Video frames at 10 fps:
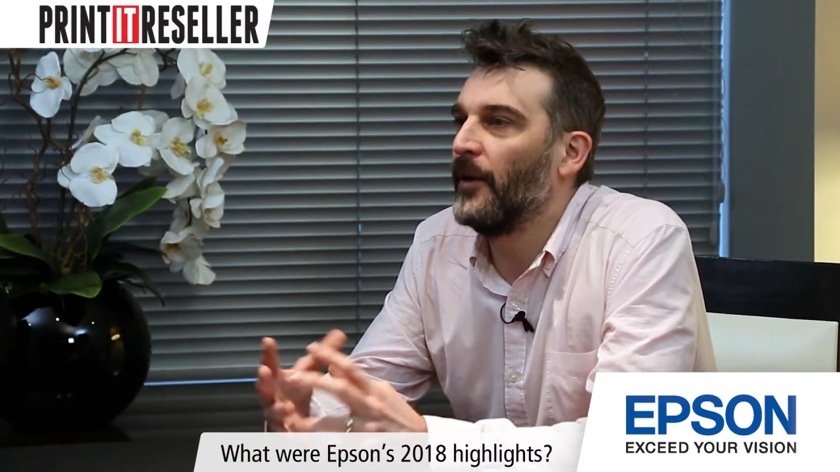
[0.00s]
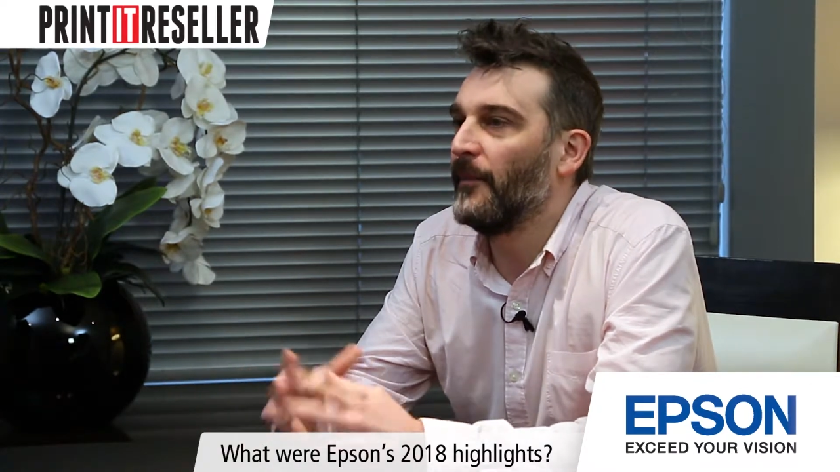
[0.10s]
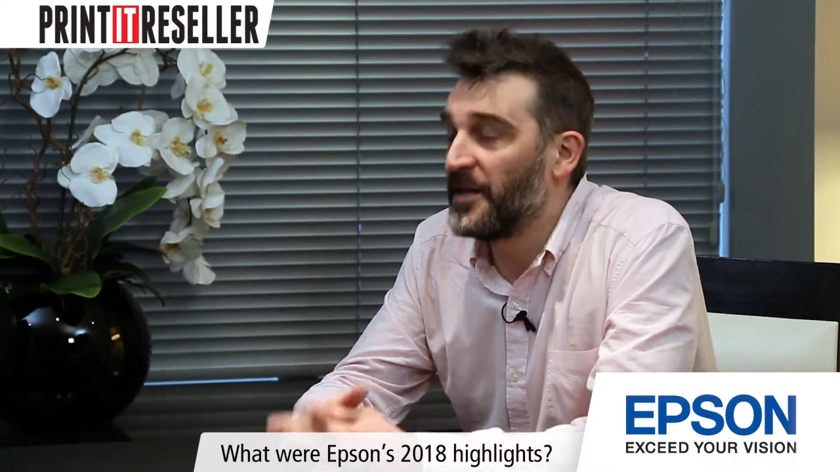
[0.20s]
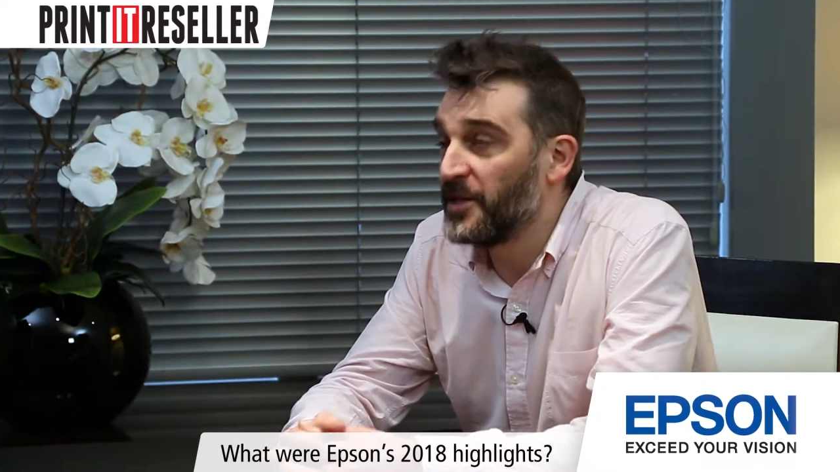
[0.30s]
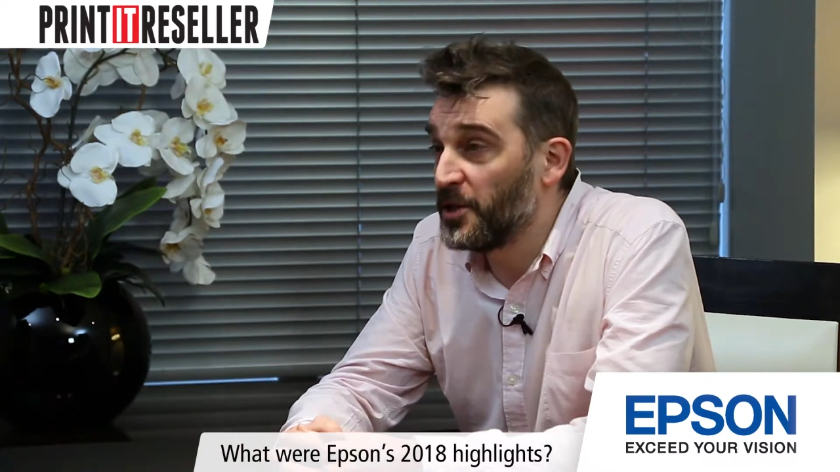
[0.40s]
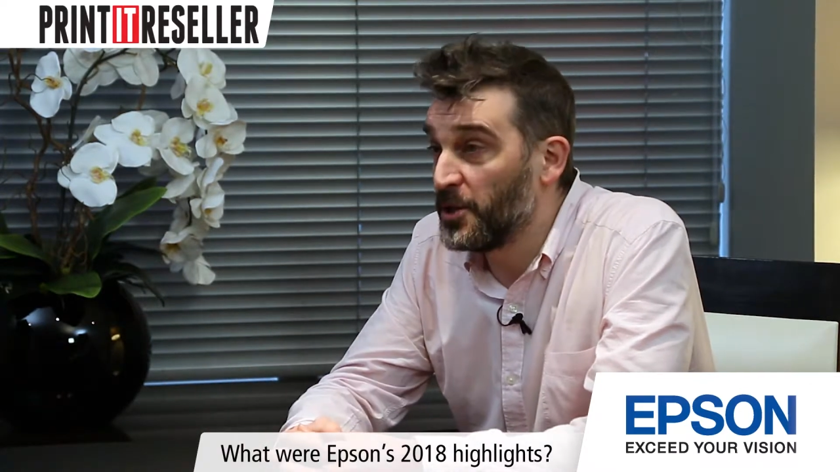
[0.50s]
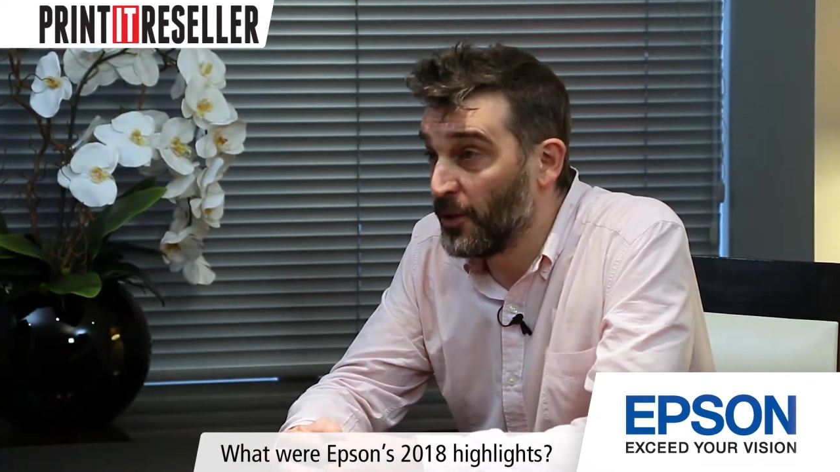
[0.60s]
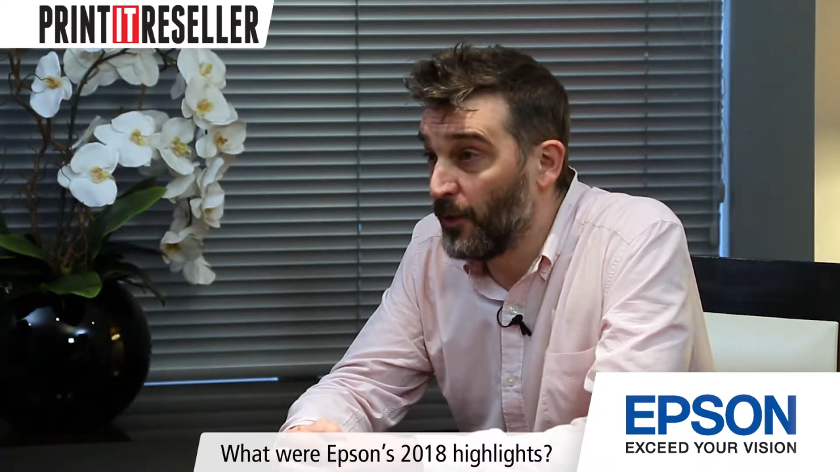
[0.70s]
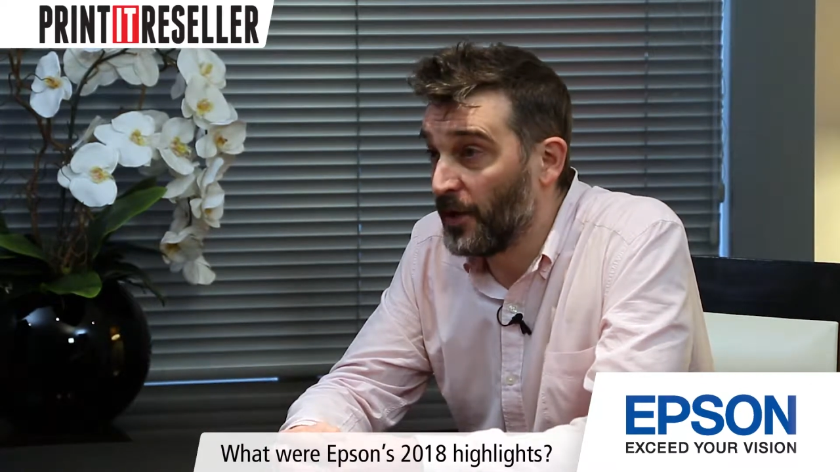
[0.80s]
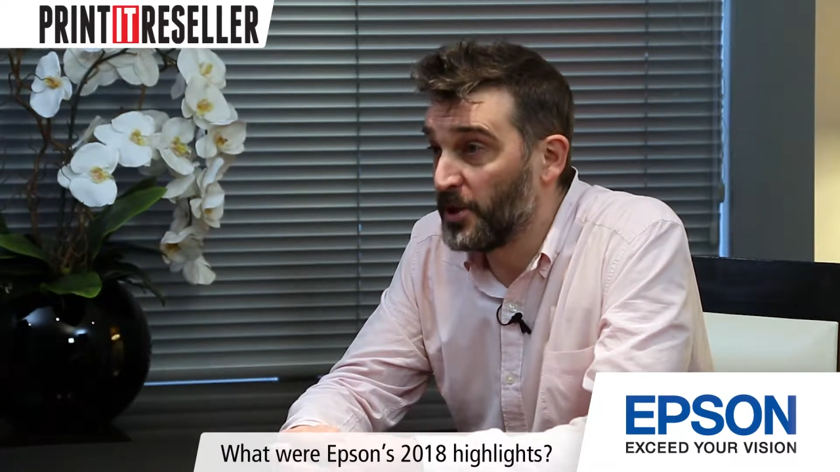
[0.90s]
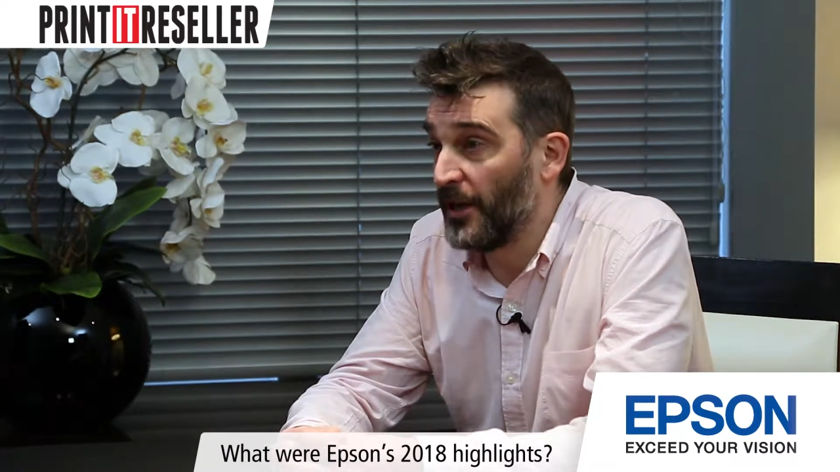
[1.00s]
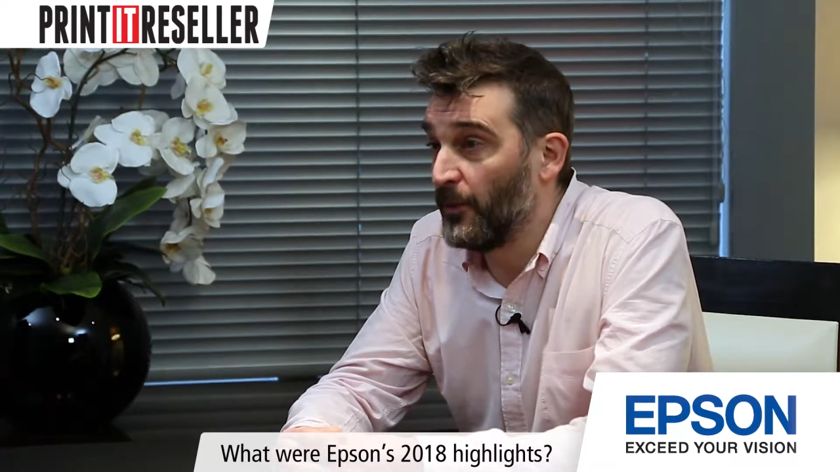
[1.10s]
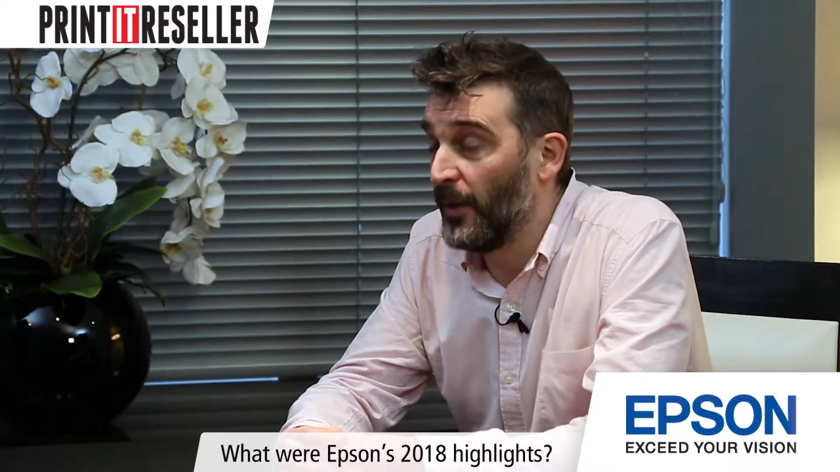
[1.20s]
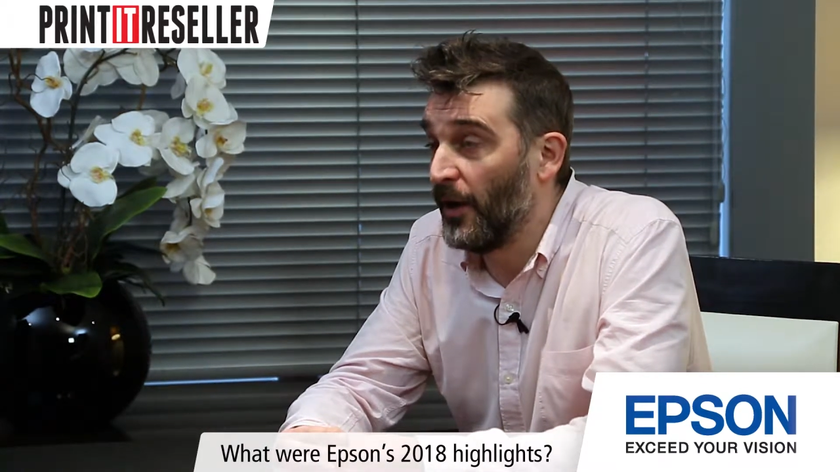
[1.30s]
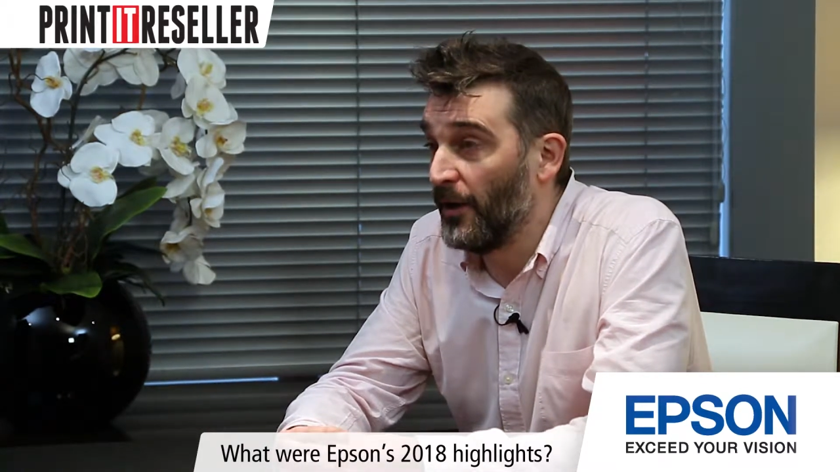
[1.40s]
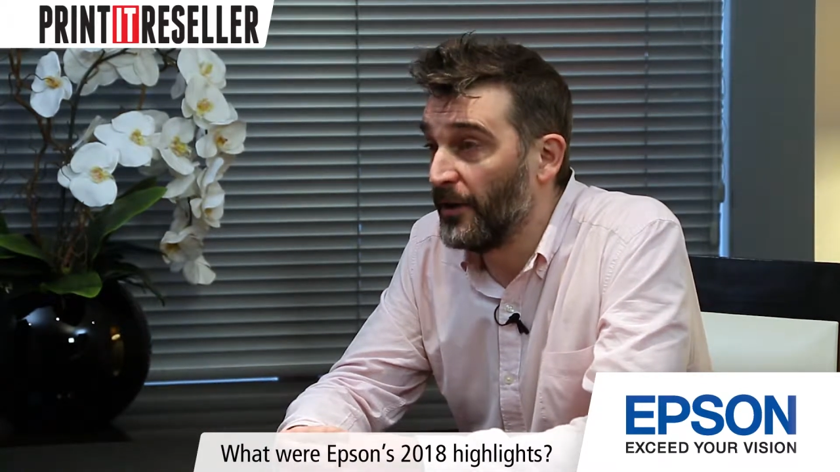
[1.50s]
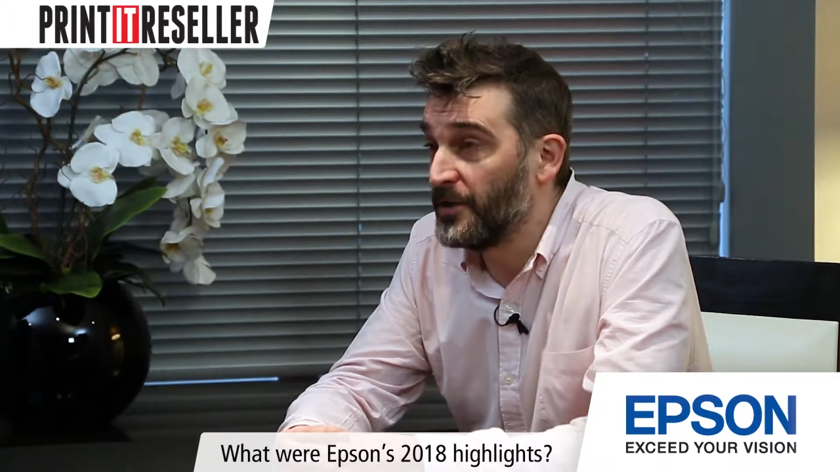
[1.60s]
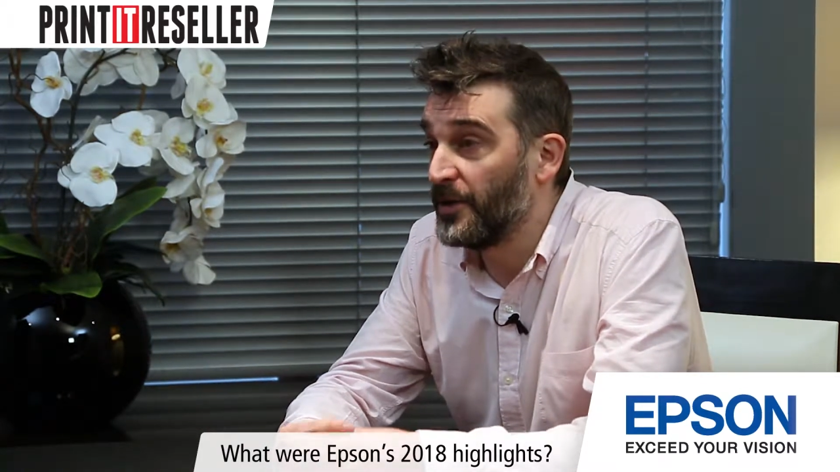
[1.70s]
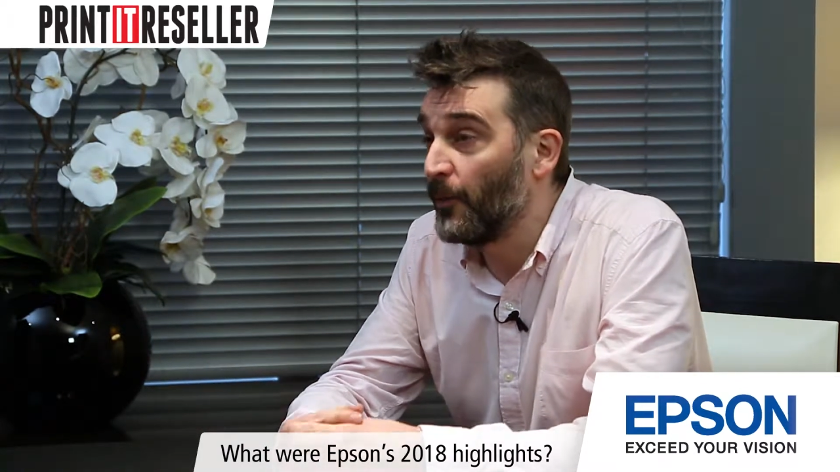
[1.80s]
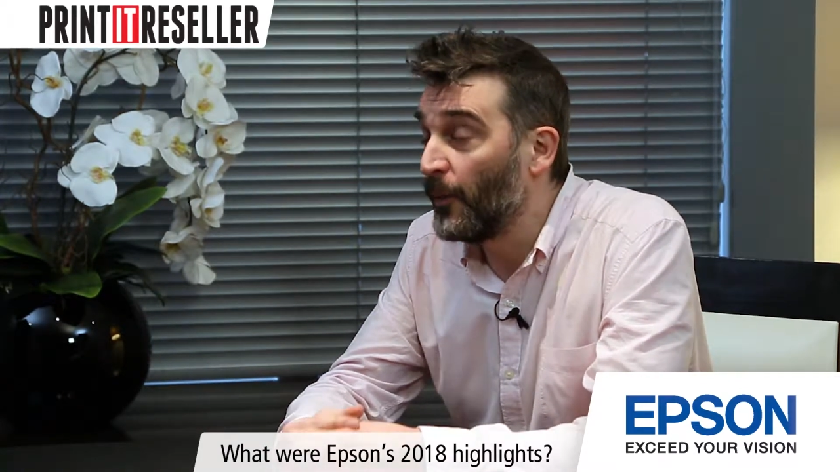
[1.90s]
message to our channel partners
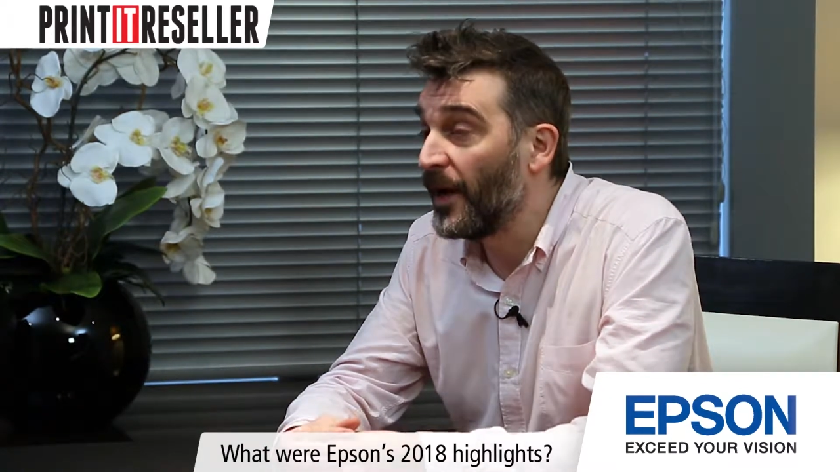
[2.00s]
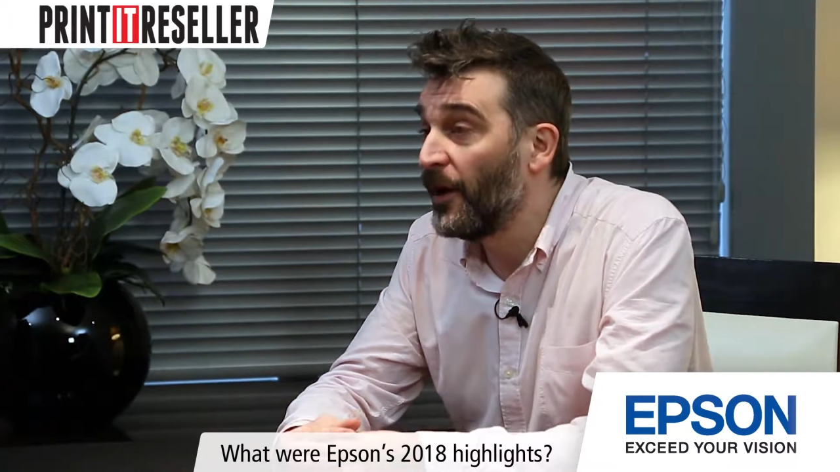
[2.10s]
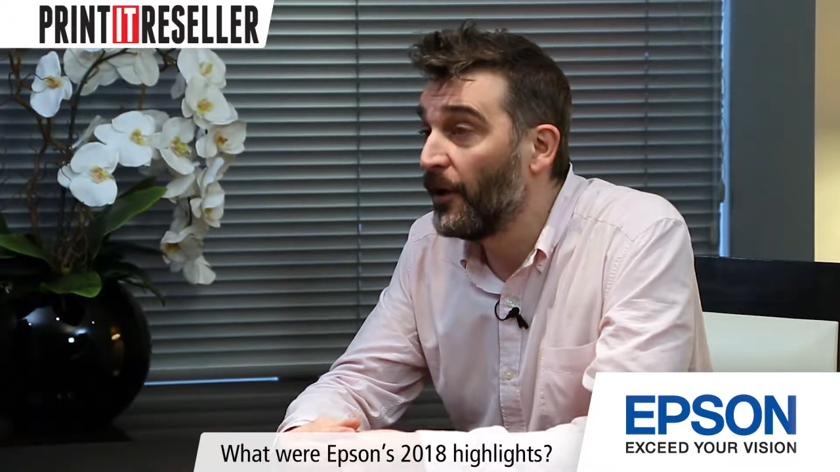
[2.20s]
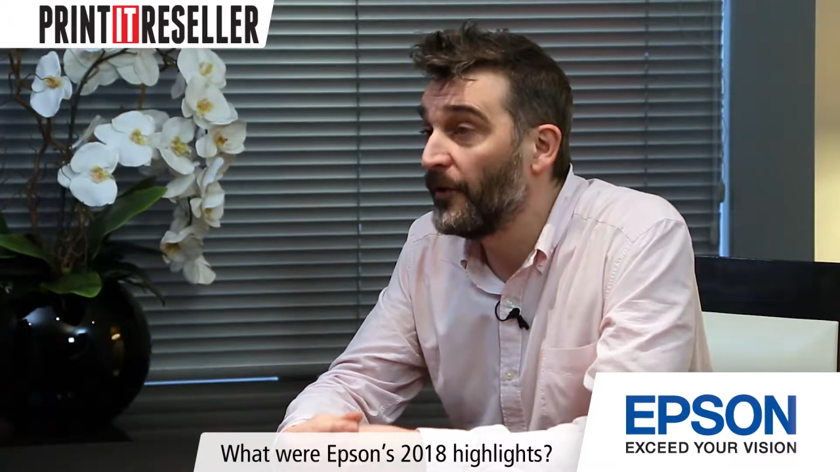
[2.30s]
that we are